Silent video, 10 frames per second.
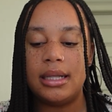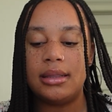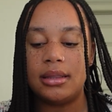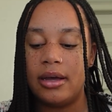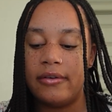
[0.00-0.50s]

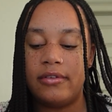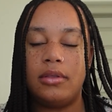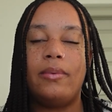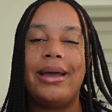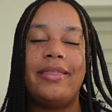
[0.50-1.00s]
loved
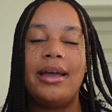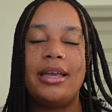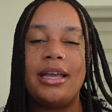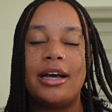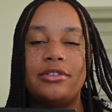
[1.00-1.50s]
the way that
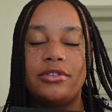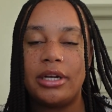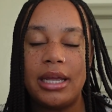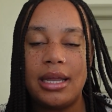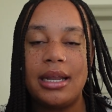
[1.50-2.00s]
he has
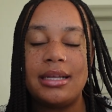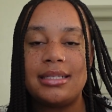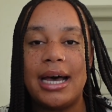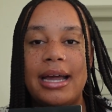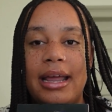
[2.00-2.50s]
written and
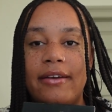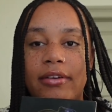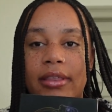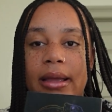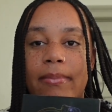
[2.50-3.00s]
tied
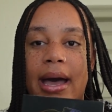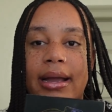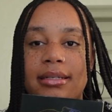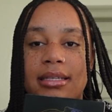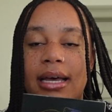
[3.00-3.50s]
everything back
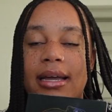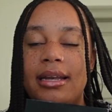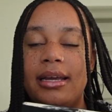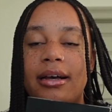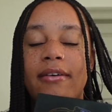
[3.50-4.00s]
into the
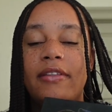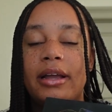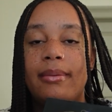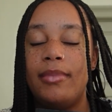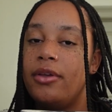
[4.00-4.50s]
idea of the
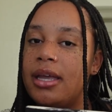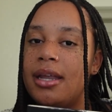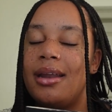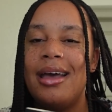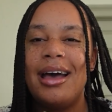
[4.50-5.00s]
chameleon.